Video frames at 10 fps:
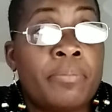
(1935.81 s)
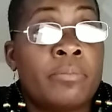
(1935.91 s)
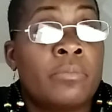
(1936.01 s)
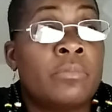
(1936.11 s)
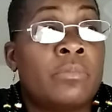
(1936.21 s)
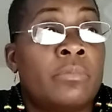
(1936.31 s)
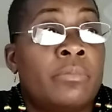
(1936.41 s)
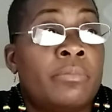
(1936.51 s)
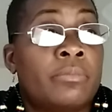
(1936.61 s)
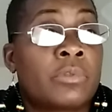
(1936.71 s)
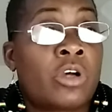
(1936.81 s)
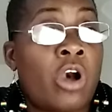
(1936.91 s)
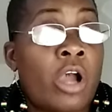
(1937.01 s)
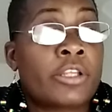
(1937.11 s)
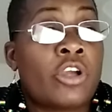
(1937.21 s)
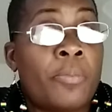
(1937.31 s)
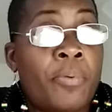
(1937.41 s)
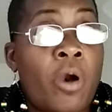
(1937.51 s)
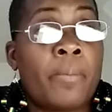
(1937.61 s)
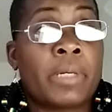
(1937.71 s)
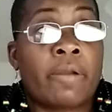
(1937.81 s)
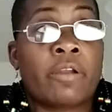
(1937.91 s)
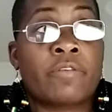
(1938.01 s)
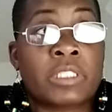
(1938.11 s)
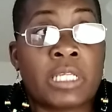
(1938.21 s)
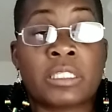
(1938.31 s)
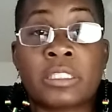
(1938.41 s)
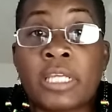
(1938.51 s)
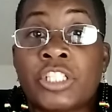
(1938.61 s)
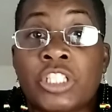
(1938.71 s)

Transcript: Keep the components apart to prevent fire.